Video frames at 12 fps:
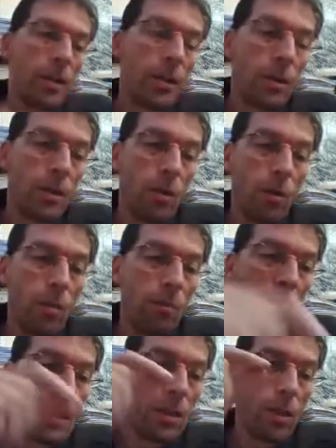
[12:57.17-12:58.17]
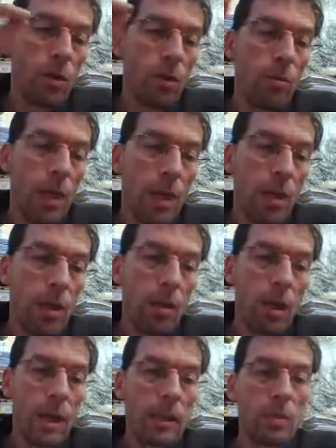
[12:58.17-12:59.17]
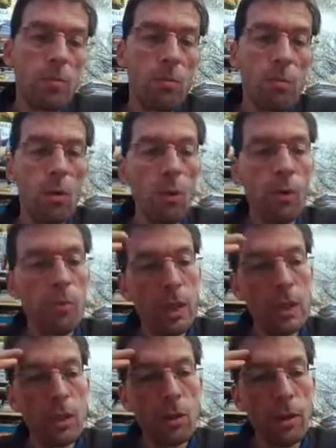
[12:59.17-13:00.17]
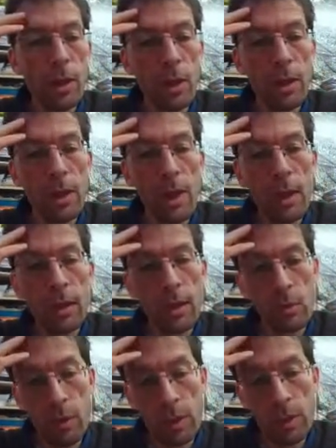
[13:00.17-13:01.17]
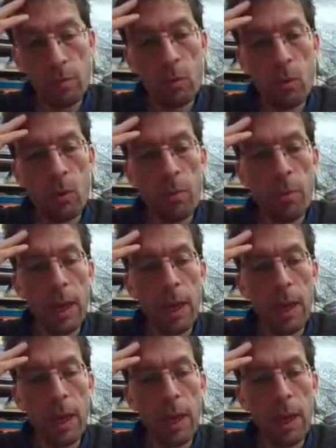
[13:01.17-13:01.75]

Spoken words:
So Mr. Delumle is more prehistorian, then it was more